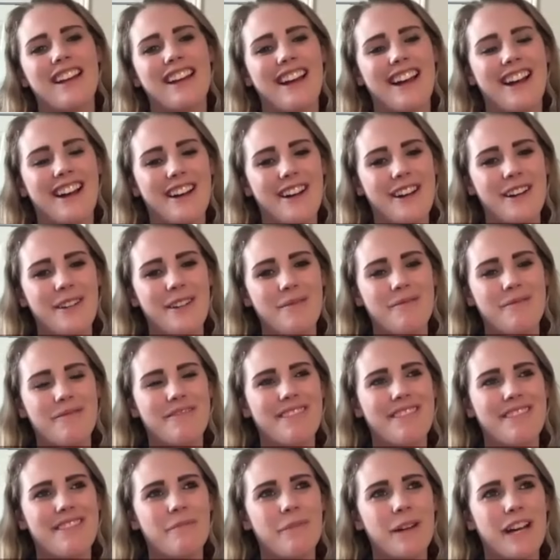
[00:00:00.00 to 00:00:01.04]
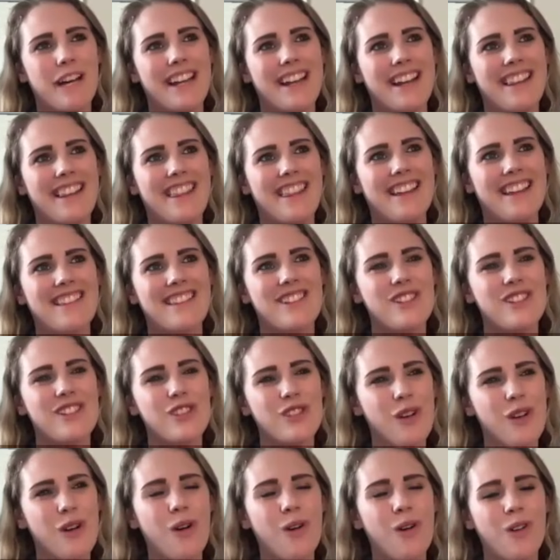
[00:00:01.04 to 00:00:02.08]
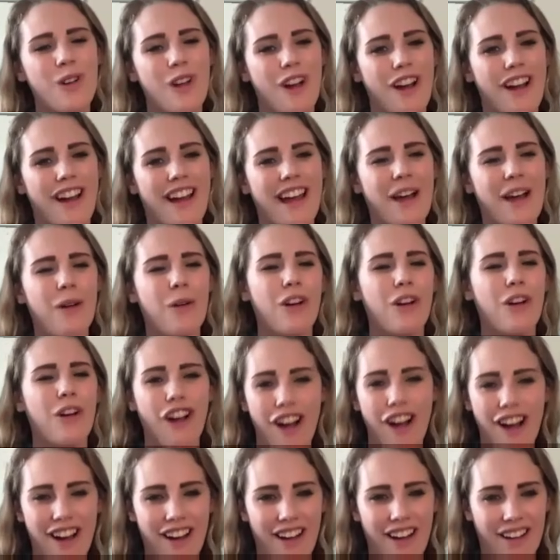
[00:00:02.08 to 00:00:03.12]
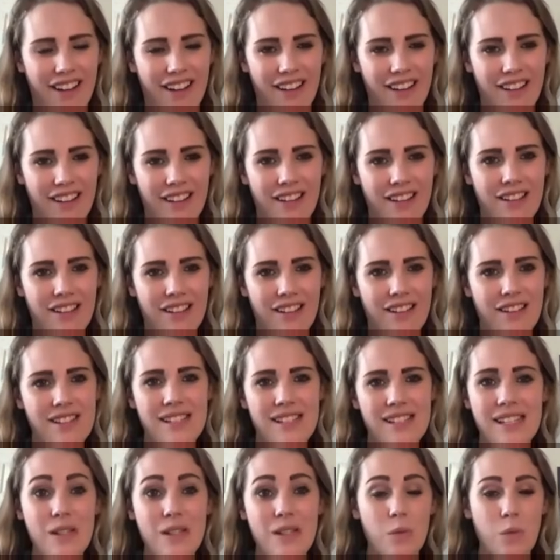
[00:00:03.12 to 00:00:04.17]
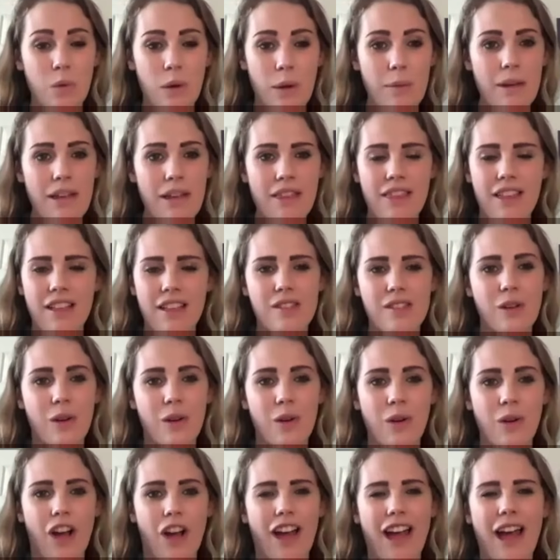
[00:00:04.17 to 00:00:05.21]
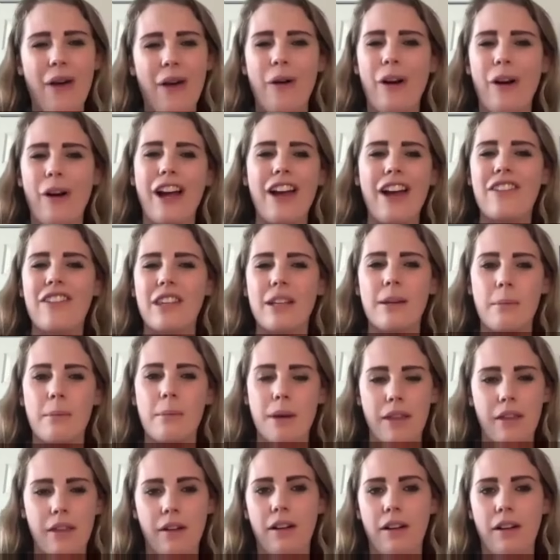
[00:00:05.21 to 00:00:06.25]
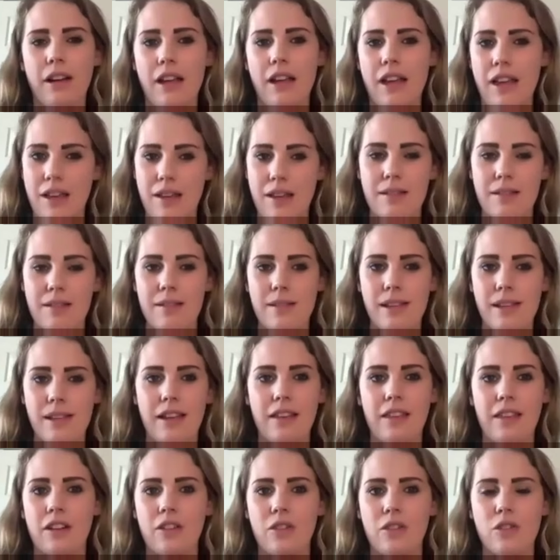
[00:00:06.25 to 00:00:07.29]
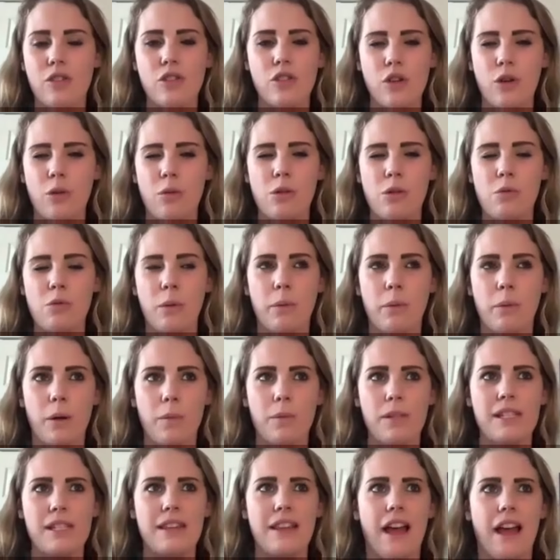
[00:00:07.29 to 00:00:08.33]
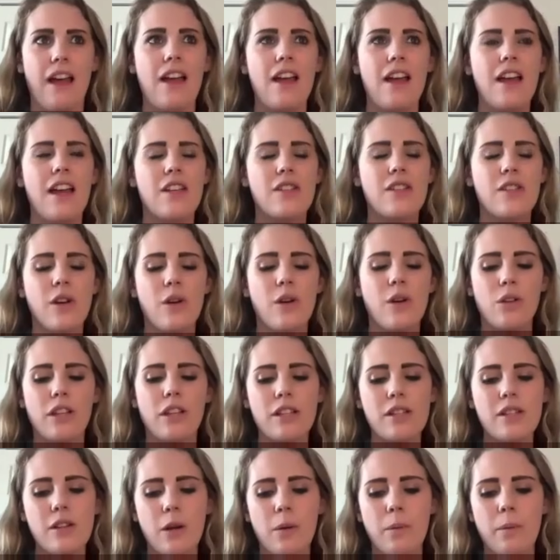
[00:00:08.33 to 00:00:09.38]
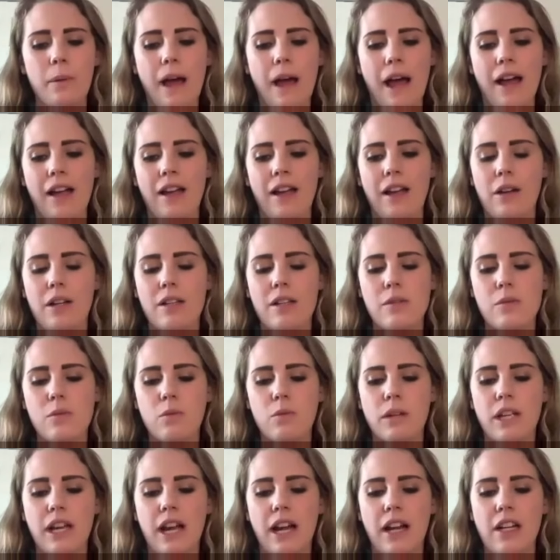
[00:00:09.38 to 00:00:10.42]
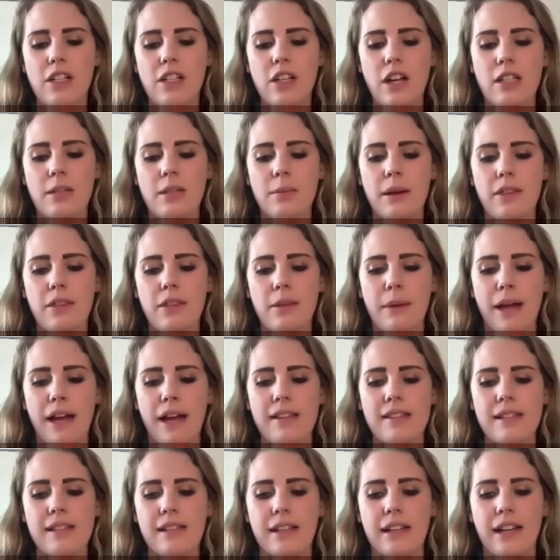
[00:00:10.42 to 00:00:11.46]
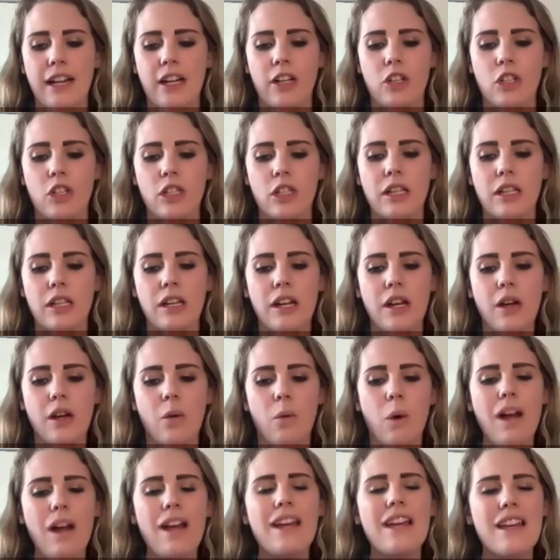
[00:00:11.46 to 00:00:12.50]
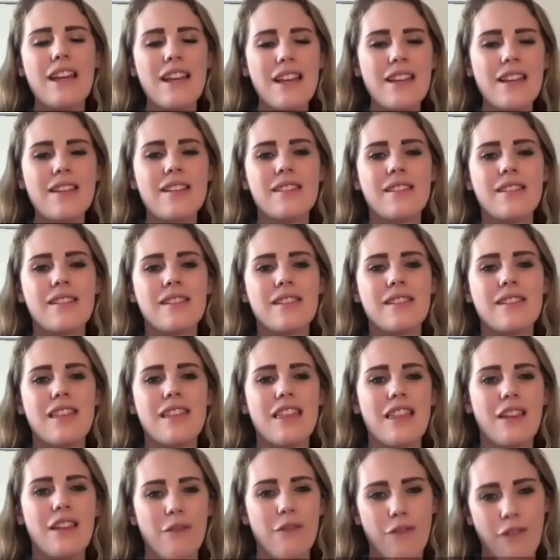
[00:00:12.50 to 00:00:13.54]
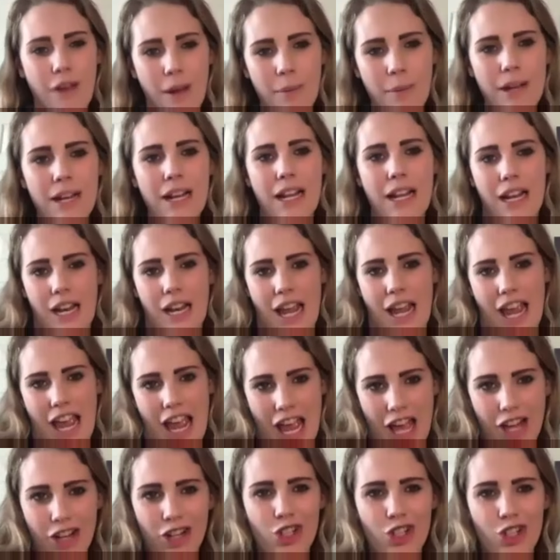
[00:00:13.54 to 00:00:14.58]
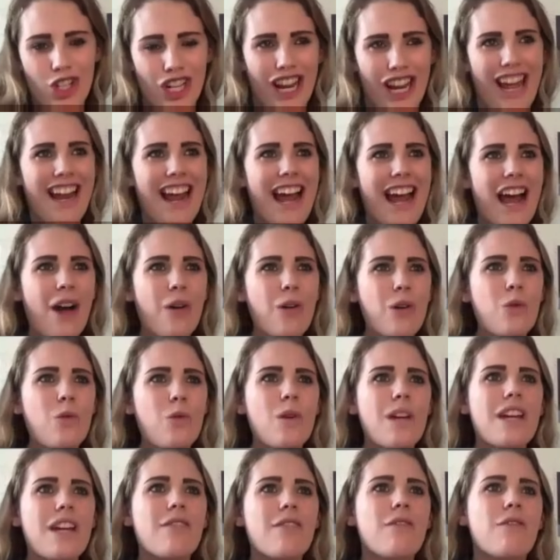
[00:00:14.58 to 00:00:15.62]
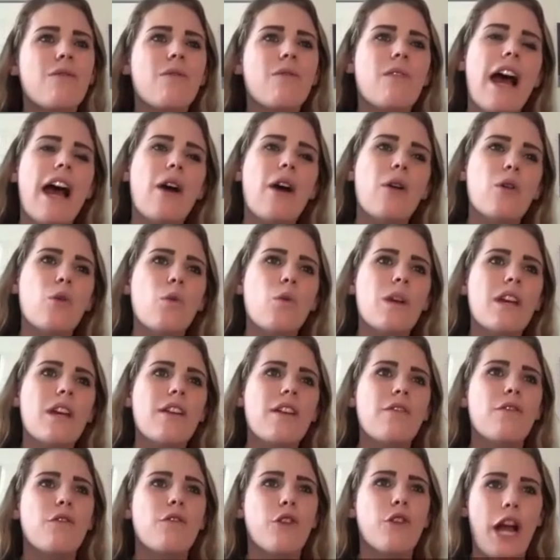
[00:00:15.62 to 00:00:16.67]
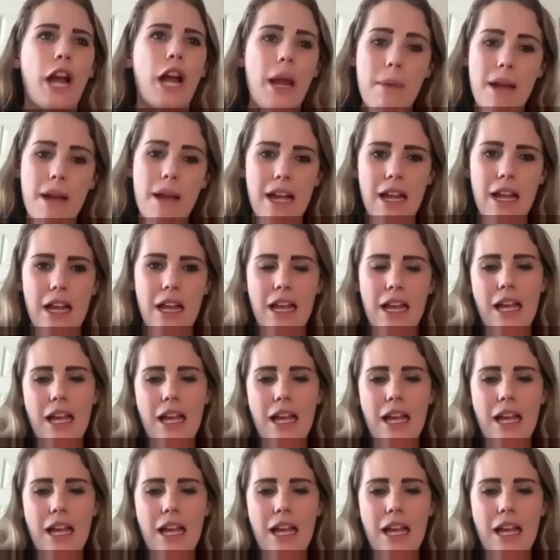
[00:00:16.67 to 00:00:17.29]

Um, but that's so not how God sees women that's so not how our heavenly mother is like there's so much more purpose in that so let's go back because we kind of talked about the masculine energy what is the feminine energy and how do we how do we frame it